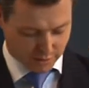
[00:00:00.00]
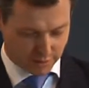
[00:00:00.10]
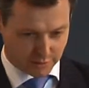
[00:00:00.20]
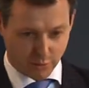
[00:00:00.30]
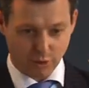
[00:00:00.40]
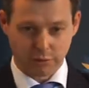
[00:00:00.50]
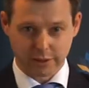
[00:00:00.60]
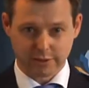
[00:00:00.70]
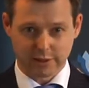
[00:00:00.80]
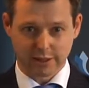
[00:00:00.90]
you
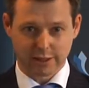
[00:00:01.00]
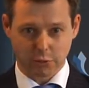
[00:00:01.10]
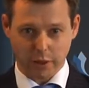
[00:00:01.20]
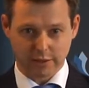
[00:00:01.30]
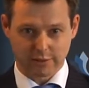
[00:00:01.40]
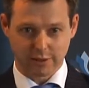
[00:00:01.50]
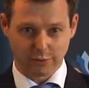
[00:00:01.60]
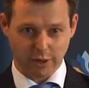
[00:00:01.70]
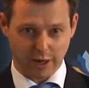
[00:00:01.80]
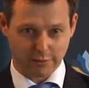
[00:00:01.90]
always see twice in your
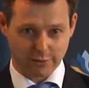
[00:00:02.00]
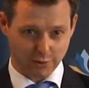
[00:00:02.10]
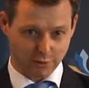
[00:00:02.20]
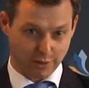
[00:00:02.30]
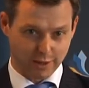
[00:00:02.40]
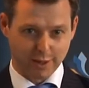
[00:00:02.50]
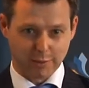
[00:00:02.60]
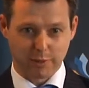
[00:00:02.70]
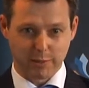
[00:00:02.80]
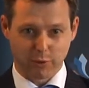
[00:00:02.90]
life, so
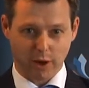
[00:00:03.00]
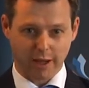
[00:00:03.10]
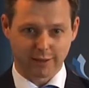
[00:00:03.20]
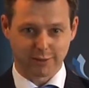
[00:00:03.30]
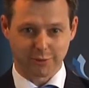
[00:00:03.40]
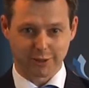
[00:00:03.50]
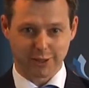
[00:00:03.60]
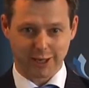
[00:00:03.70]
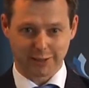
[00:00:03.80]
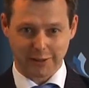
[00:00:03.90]
be polite to each
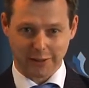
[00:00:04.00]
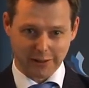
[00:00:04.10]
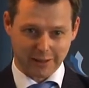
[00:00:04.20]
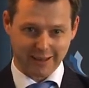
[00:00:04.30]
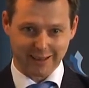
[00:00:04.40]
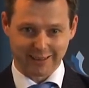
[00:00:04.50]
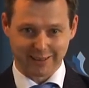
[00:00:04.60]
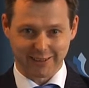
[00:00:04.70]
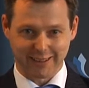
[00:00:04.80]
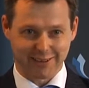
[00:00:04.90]
other. And
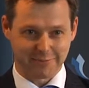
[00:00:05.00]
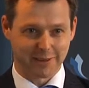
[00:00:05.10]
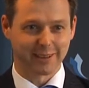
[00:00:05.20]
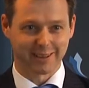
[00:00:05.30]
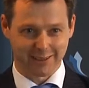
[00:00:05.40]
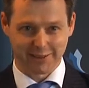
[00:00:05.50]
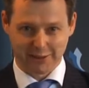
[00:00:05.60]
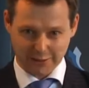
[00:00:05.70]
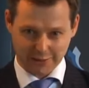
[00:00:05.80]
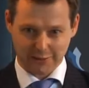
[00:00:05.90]
I
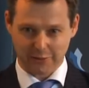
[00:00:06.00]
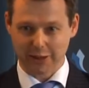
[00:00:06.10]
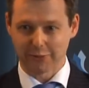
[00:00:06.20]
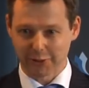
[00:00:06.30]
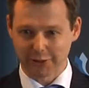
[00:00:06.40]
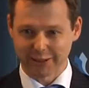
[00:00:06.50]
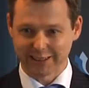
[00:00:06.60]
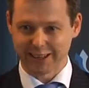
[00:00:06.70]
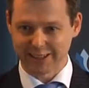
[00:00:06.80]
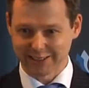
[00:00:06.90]
thank for your
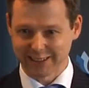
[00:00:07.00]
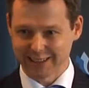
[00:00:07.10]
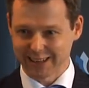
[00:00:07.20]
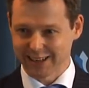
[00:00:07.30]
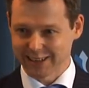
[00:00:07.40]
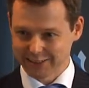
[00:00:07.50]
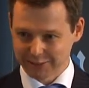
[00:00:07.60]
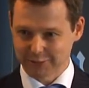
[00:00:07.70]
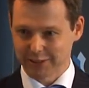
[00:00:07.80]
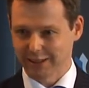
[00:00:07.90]
attention, and
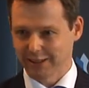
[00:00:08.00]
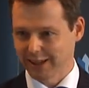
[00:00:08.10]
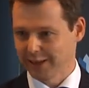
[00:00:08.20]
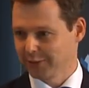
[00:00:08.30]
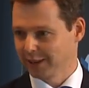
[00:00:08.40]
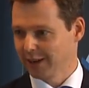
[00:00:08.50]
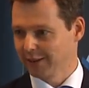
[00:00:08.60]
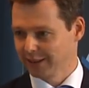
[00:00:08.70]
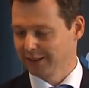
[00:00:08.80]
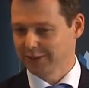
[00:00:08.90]
we can have now
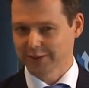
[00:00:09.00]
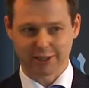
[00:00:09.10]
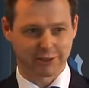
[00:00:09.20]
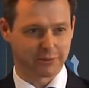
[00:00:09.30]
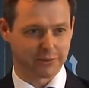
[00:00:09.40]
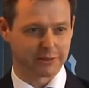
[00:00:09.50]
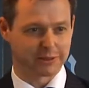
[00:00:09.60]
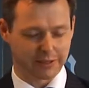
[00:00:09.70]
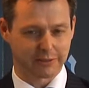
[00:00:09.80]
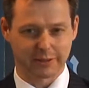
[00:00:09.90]
a discussion with you.
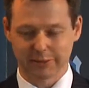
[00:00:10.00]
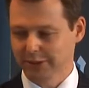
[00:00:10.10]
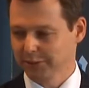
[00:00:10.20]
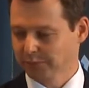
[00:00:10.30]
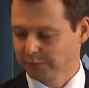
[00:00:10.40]
Thank you very much.